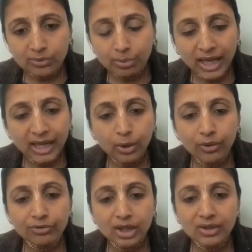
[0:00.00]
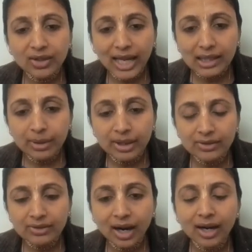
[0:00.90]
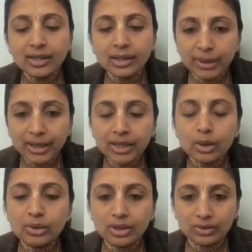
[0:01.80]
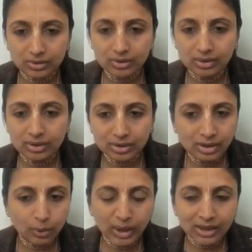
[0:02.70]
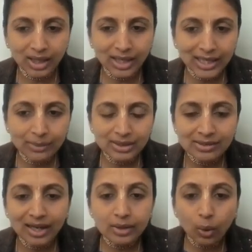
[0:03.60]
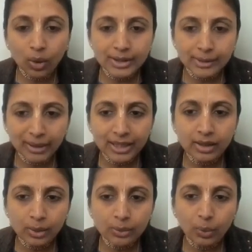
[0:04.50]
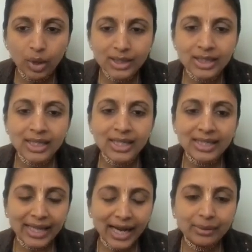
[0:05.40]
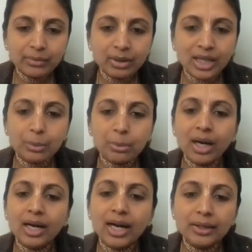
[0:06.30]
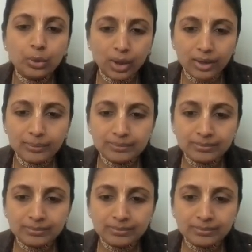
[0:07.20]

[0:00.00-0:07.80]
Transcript: is made of these elements are dependent on these. The 23 elements are all dependent on what? Time, karma, and guna.